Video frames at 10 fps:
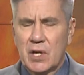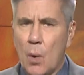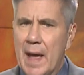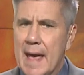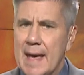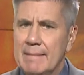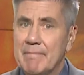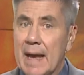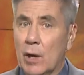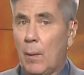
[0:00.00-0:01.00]
Go ahead
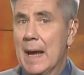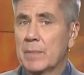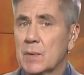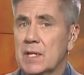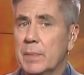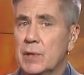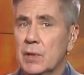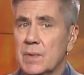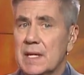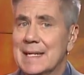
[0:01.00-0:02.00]
and grab those
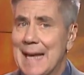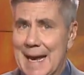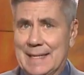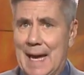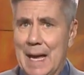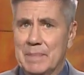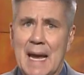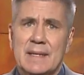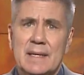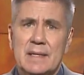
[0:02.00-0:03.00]
W-2s. It's tax time.
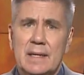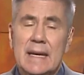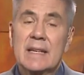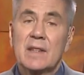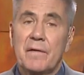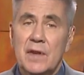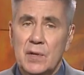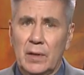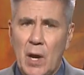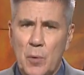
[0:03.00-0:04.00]
Tax season is
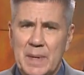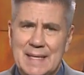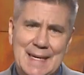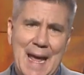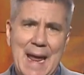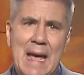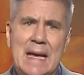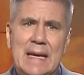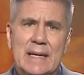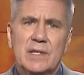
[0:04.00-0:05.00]
officially open today.
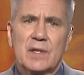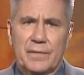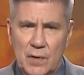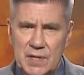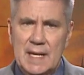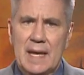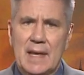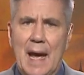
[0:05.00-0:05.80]
It's the first day the